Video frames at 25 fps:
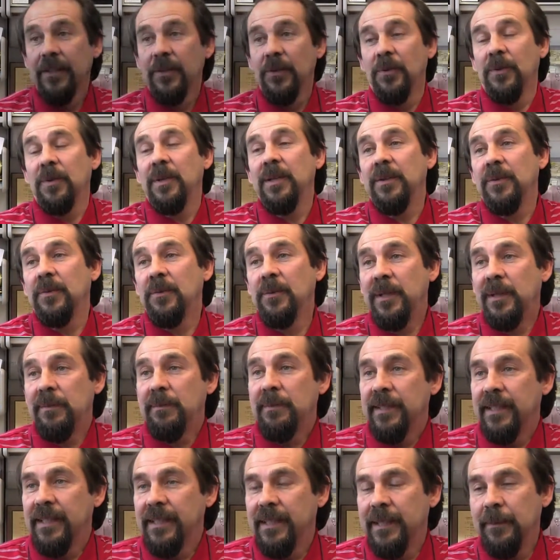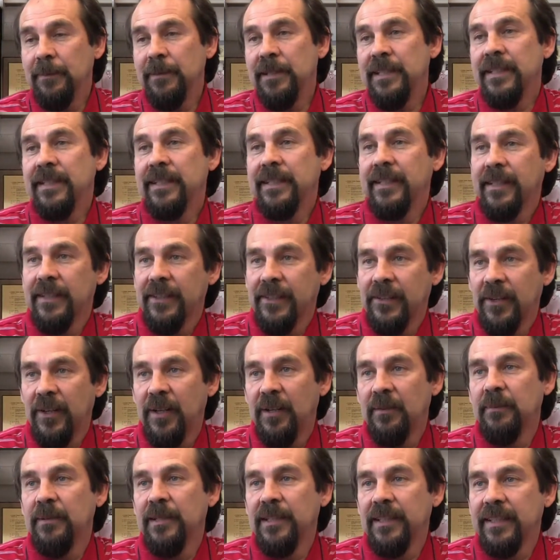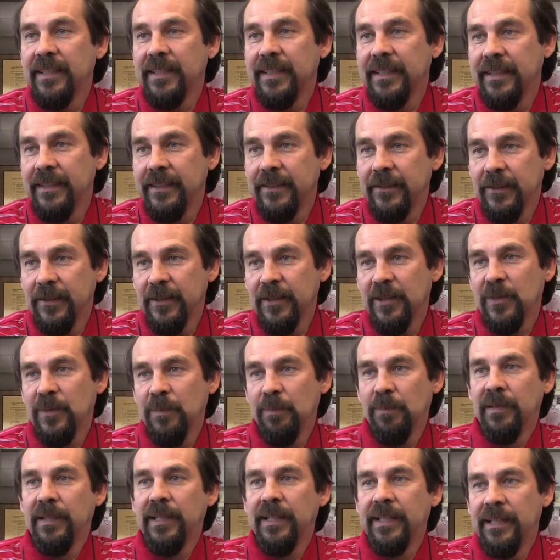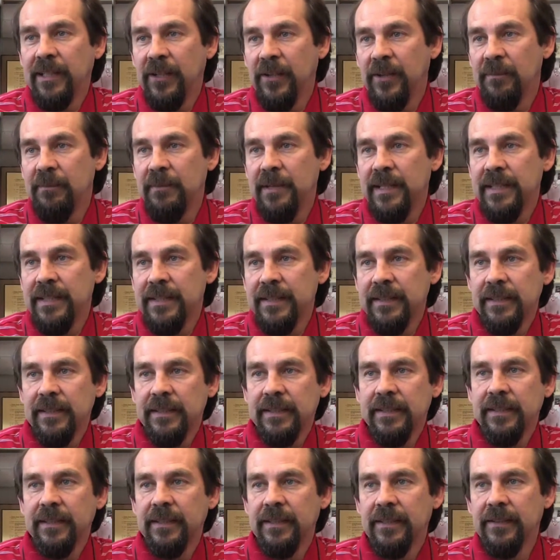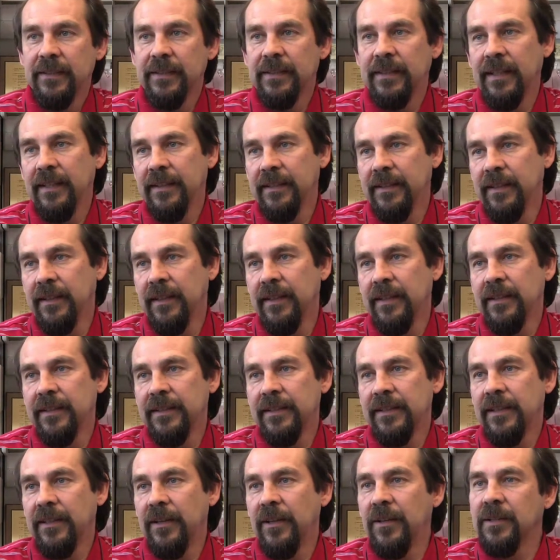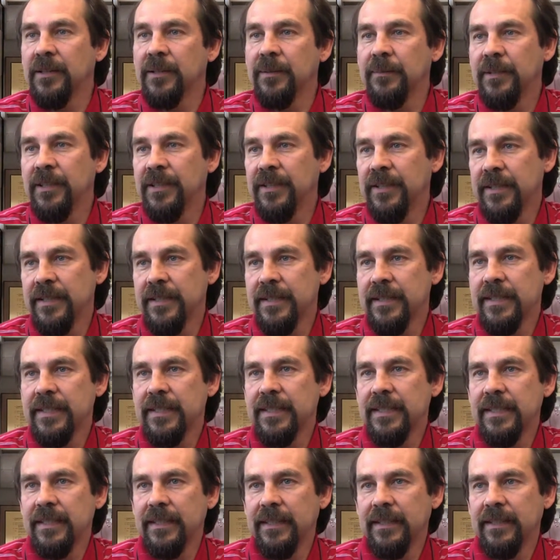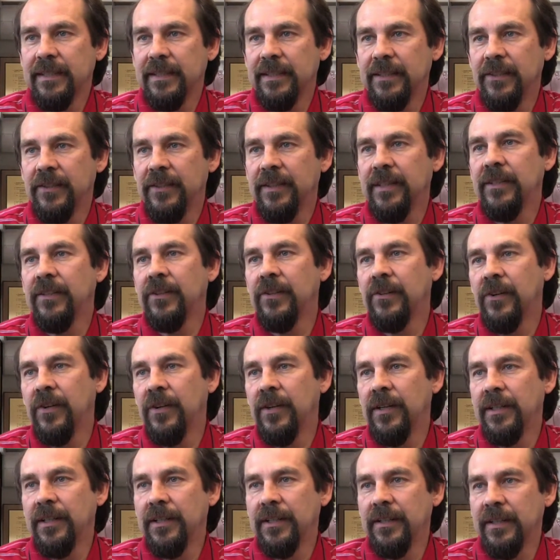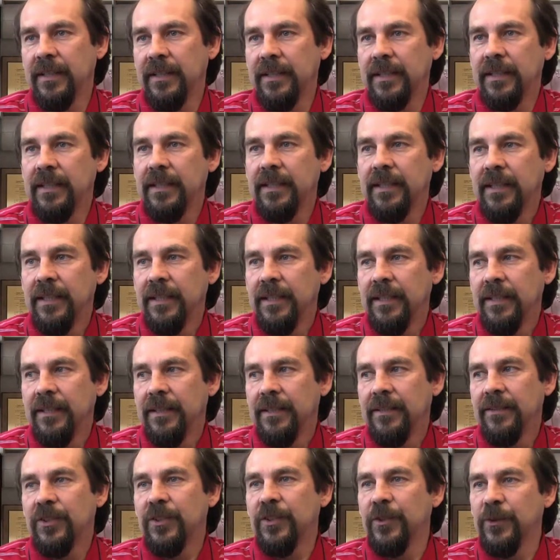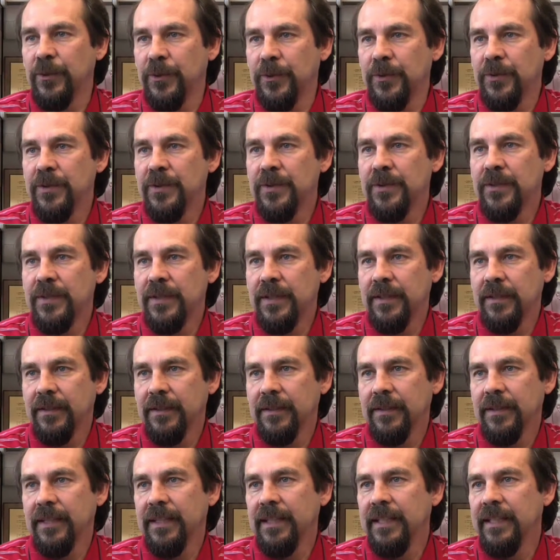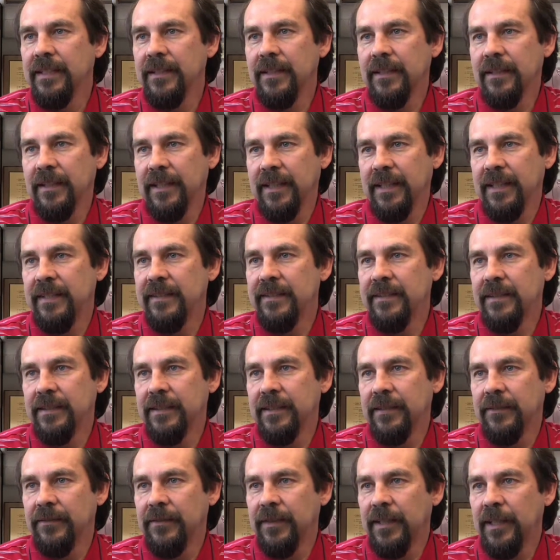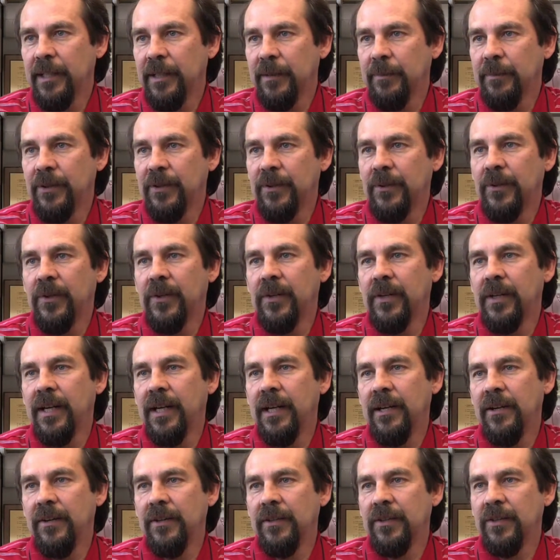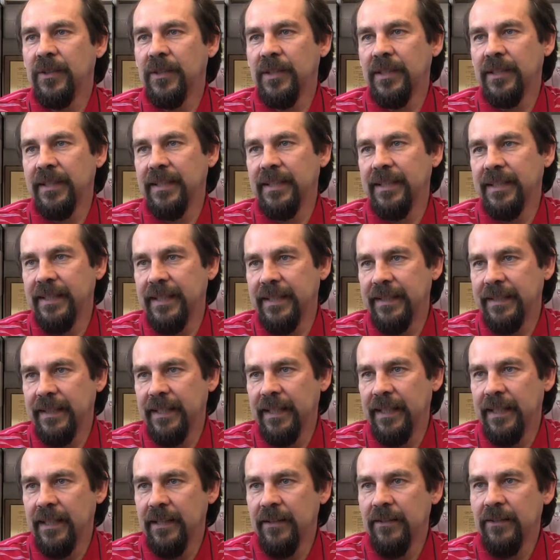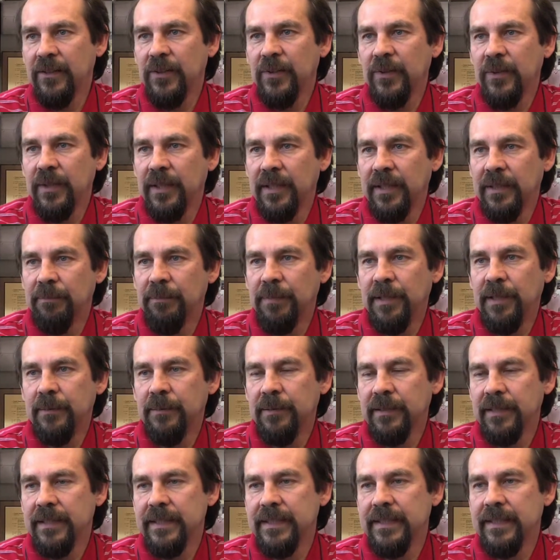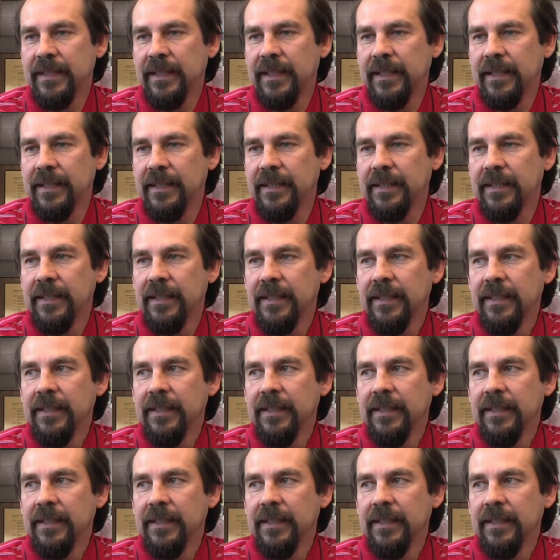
We've been limited in our ability to explain our message and our technology only because there either aren't the tools easily available or how you get that out to a public setting.